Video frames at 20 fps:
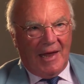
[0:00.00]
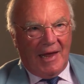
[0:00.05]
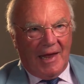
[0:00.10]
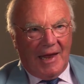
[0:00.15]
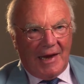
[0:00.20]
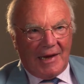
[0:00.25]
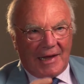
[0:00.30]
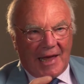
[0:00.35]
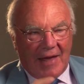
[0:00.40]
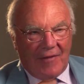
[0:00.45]

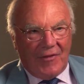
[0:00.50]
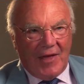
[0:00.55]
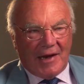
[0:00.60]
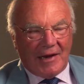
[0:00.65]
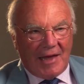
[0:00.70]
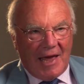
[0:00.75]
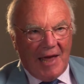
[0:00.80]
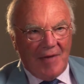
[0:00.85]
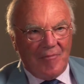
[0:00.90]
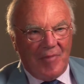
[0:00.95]
it
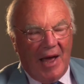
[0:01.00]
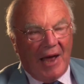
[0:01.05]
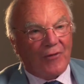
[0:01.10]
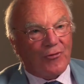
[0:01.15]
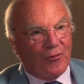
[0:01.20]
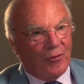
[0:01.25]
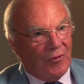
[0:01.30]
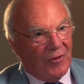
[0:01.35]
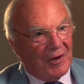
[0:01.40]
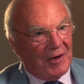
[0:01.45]
then came
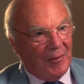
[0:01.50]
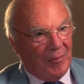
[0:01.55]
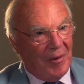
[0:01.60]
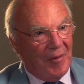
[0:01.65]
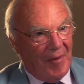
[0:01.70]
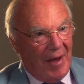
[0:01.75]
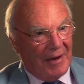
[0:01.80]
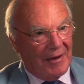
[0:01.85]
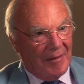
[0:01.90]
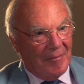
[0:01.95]
back through the
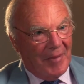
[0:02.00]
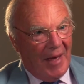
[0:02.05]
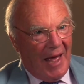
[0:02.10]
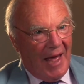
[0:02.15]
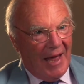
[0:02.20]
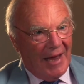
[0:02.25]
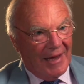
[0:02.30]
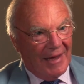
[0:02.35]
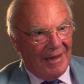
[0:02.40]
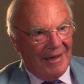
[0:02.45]
diplomatic
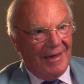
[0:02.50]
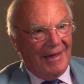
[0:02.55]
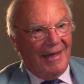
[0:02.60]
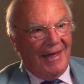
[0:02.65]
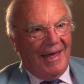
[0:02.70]
bag,